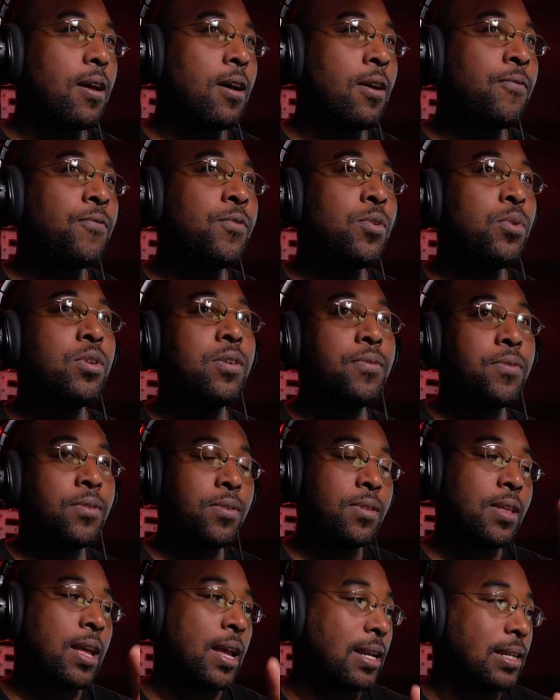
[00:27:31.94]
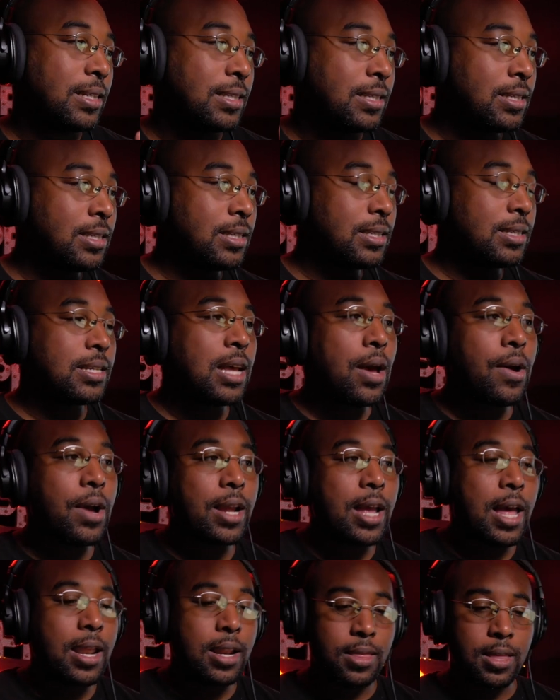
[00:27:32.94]
a few different things. This is how I
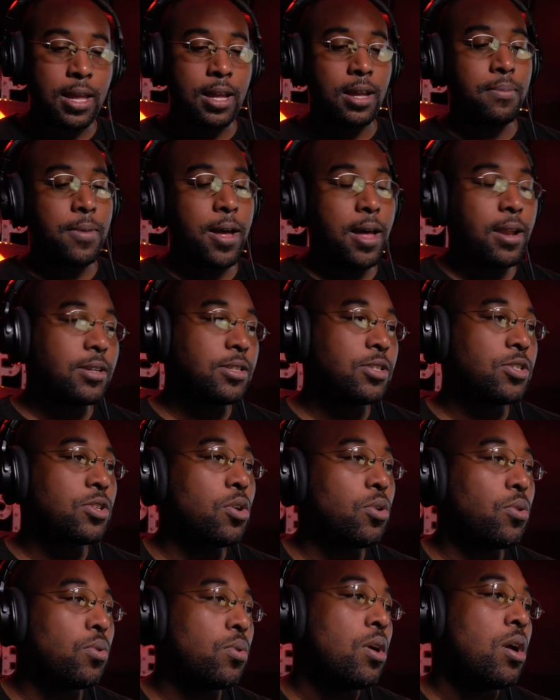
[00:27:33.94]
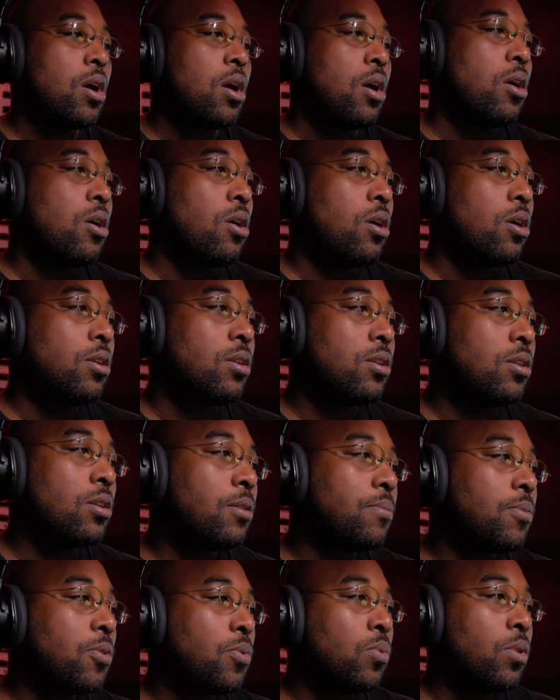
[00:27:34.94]
kind of think about it. So
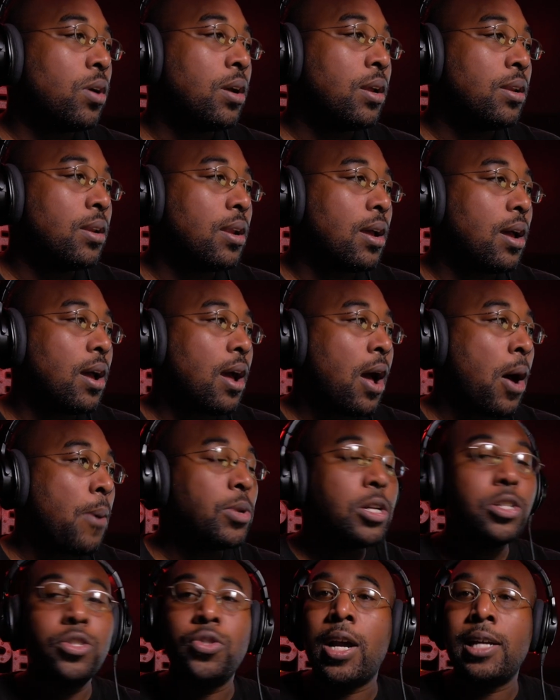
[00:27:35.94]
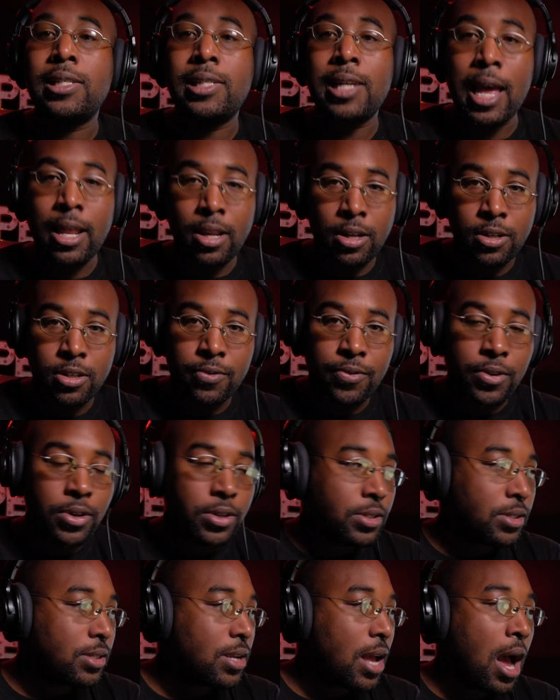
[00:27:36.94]
number one, I'm going to try silence
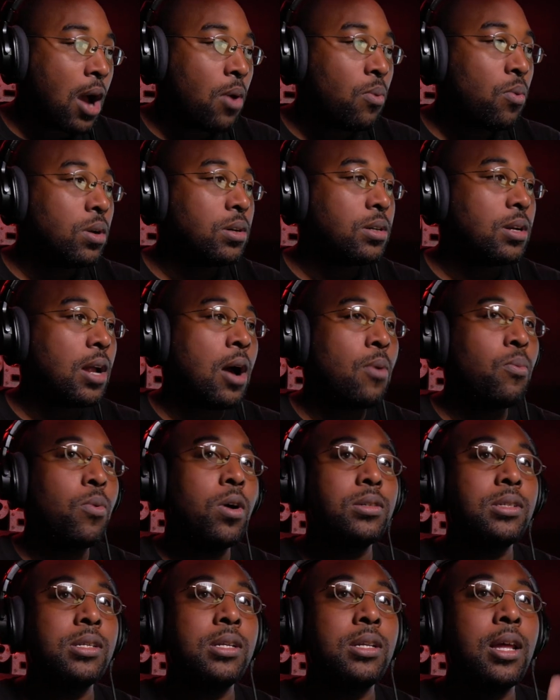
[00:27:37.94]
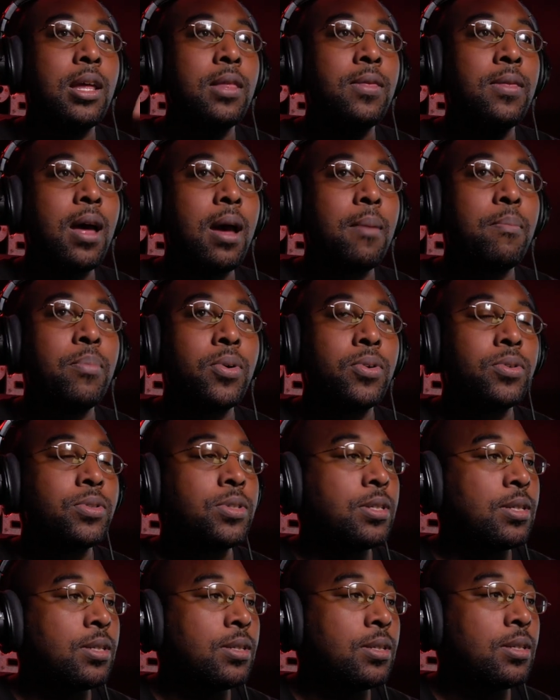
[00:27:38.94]
first. I want, I want to let that
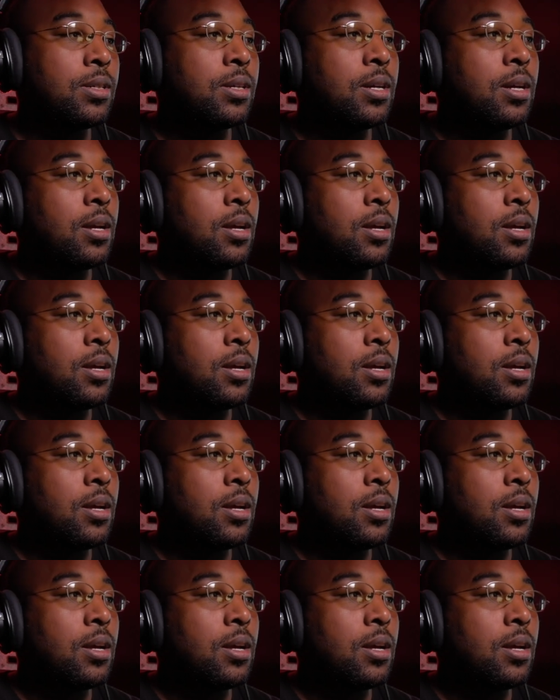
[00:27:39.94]
person